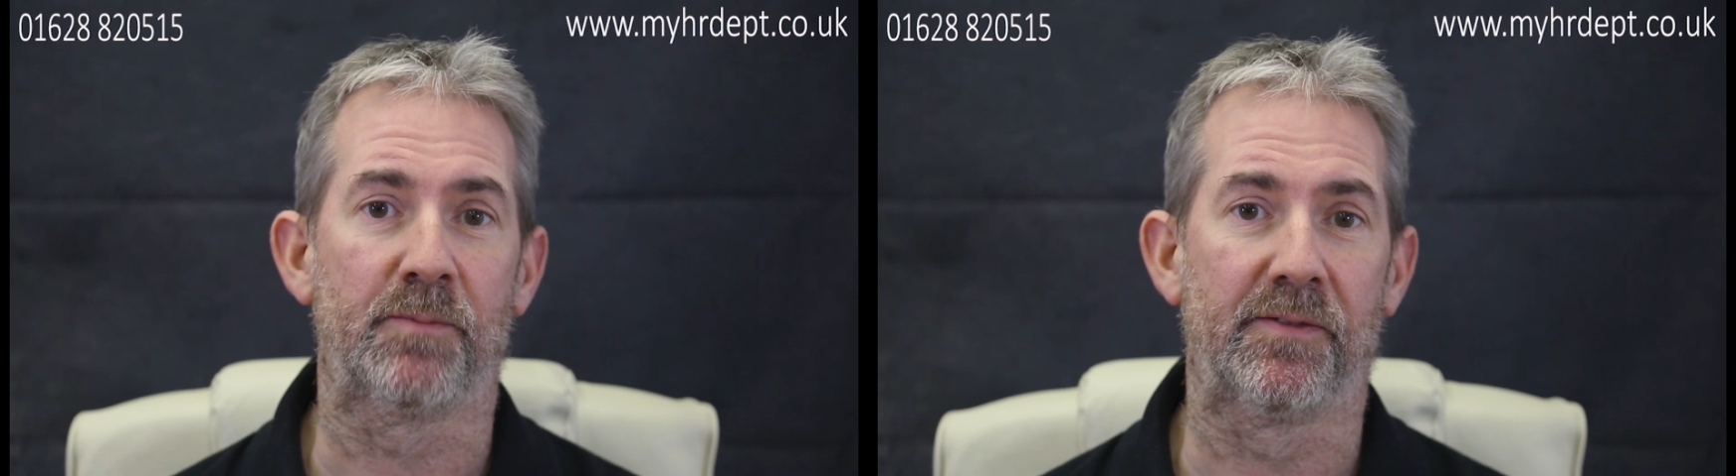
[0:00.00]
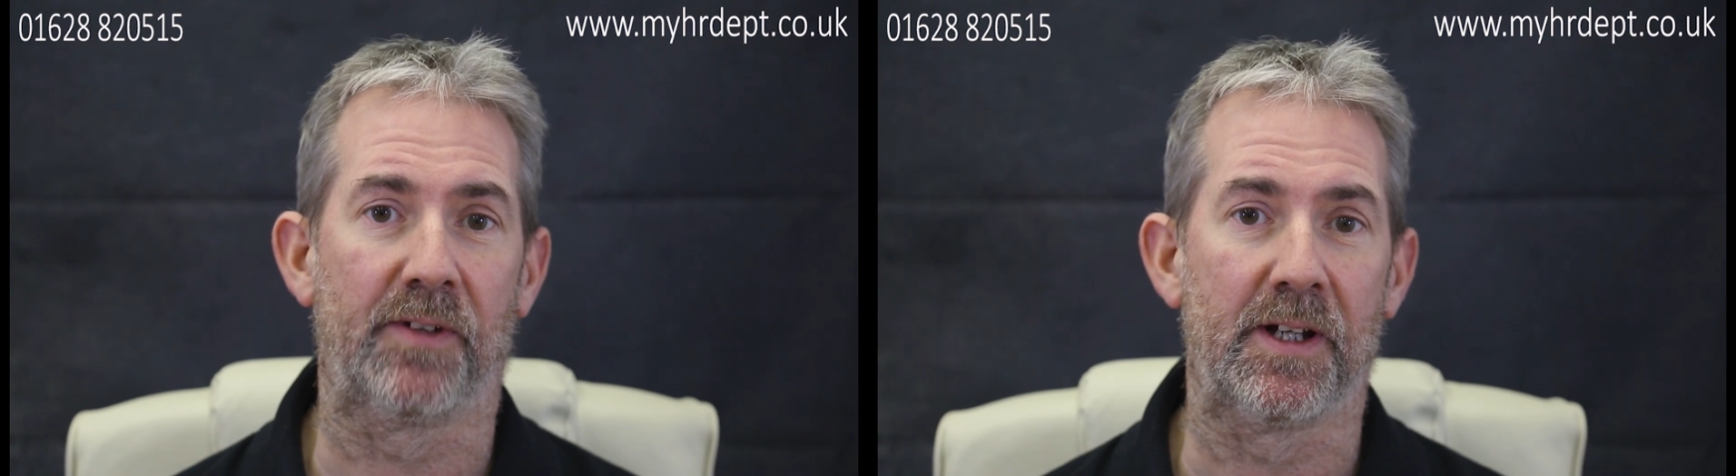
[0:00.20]

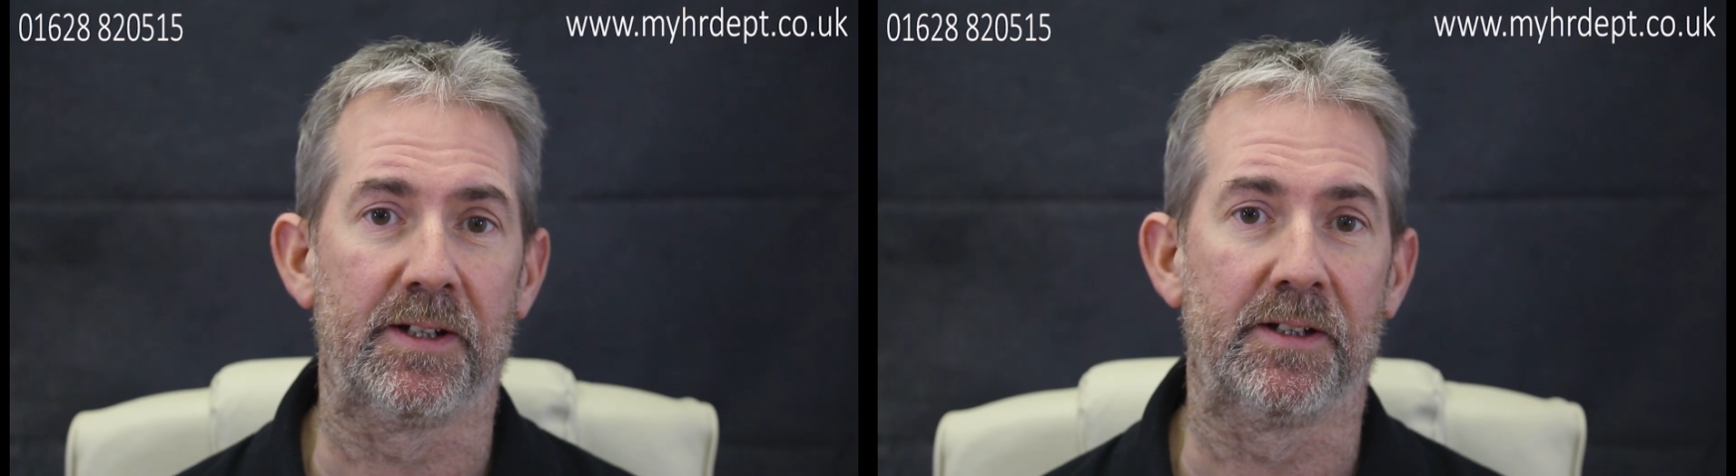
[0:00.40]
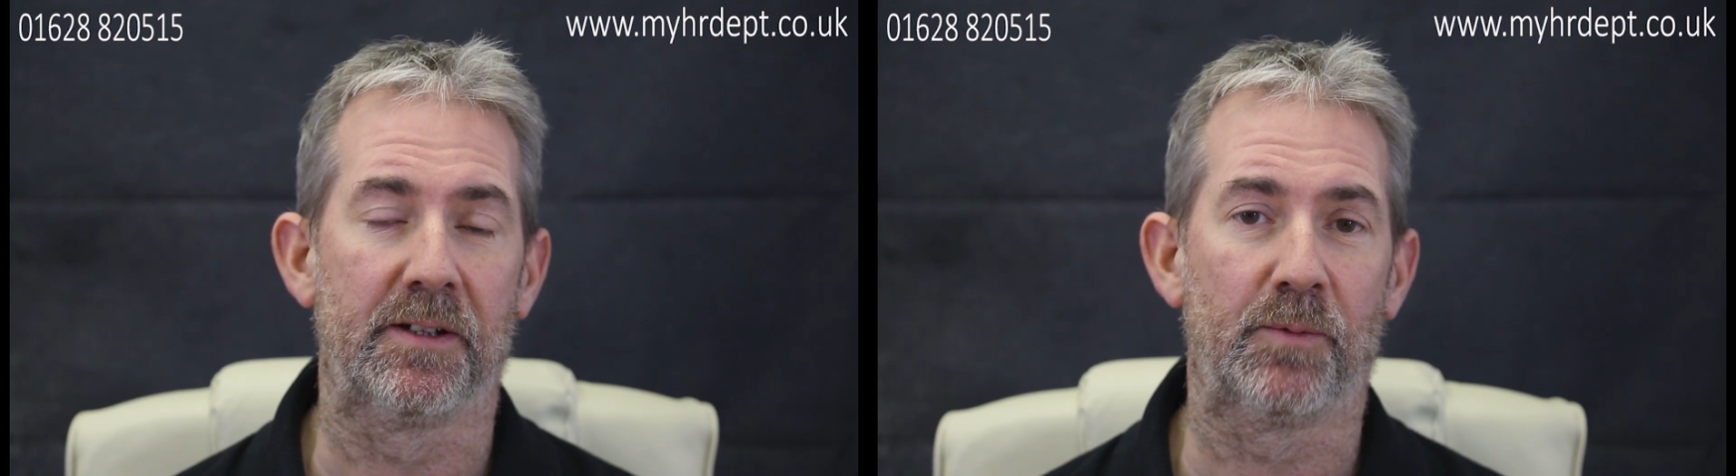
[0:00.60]

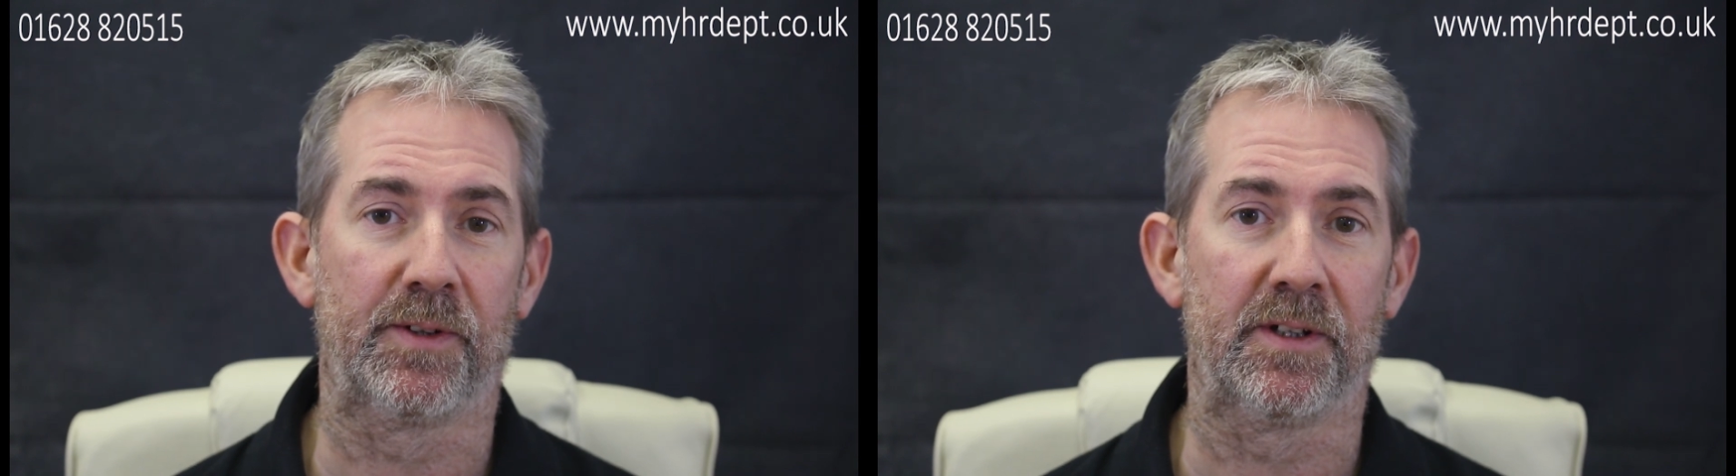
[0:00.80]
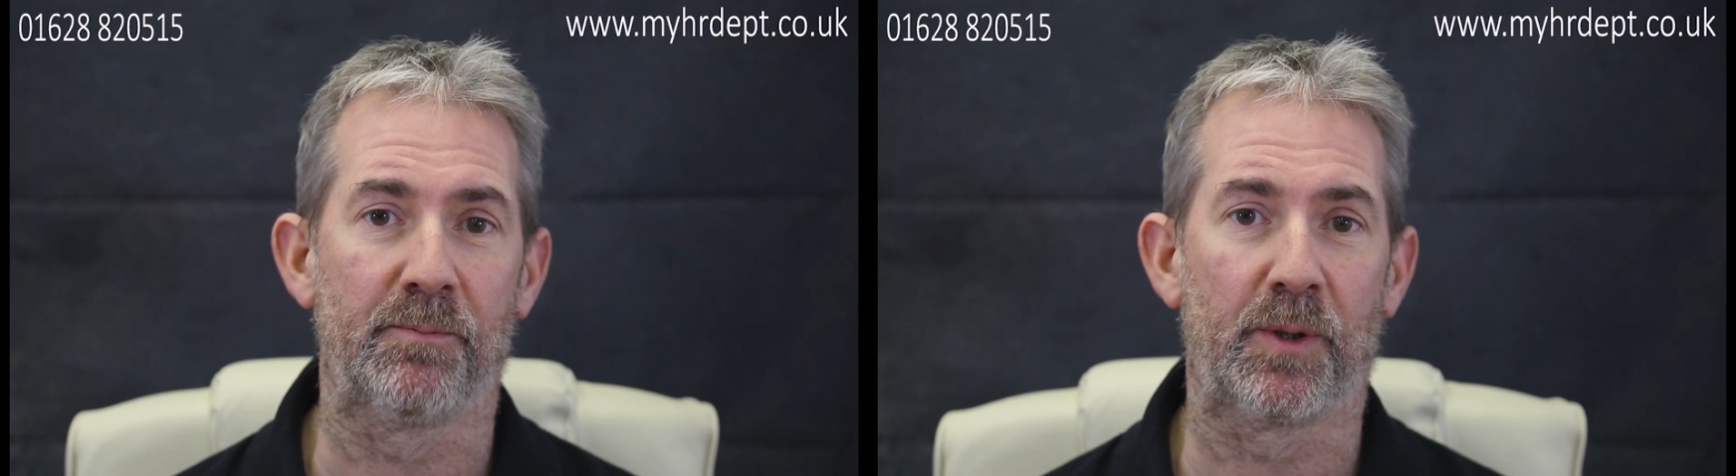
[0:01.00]
provided
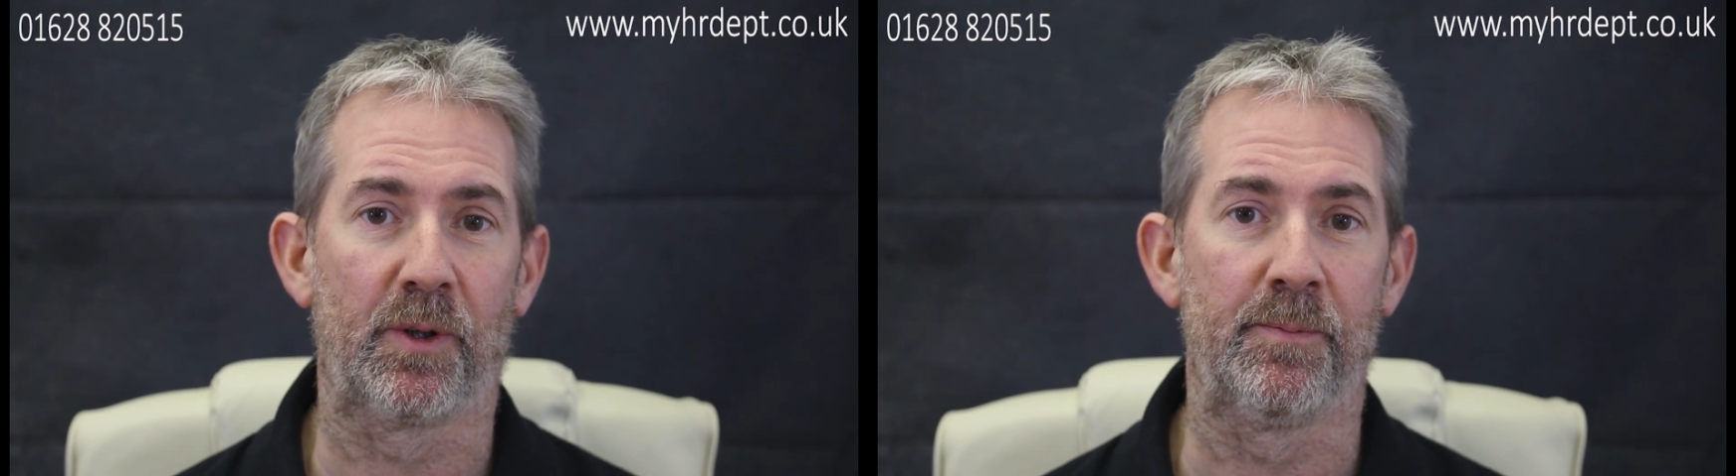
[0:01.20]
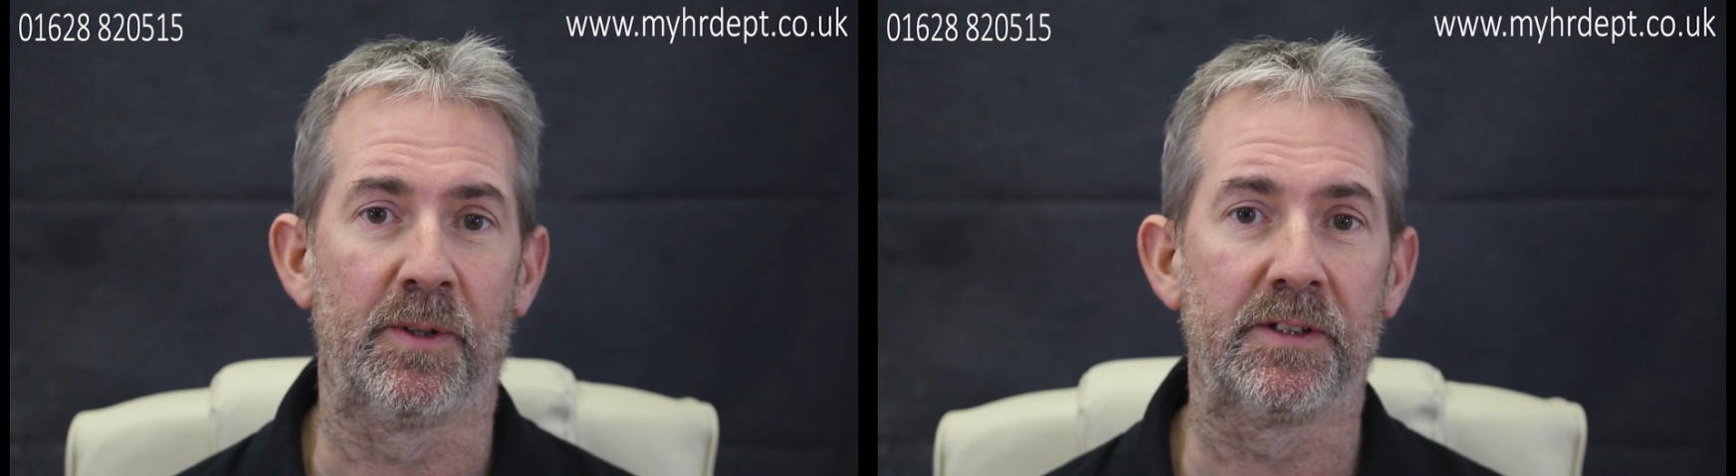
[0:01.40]
with the
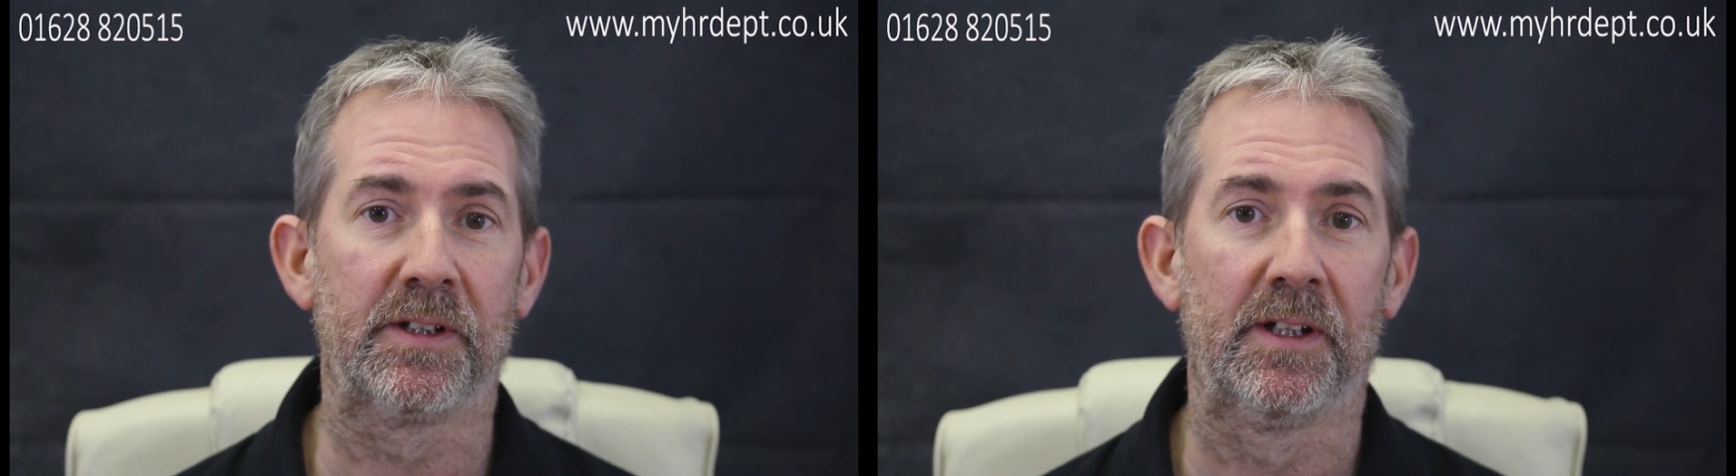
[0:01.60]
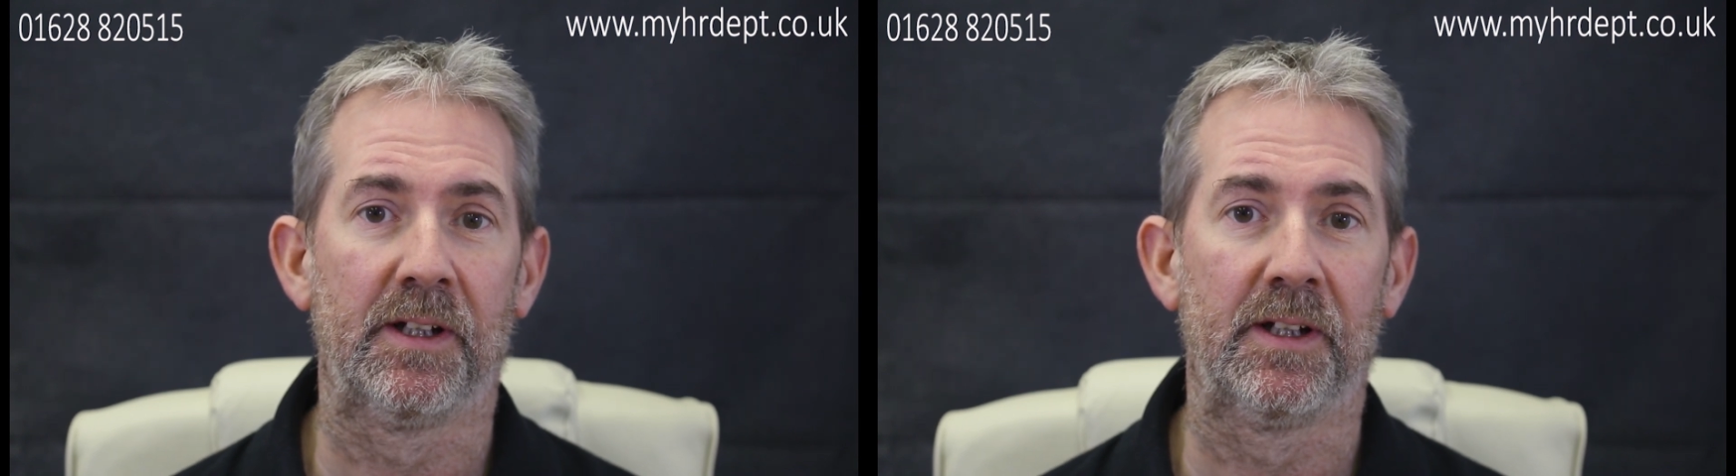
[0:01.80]
employment,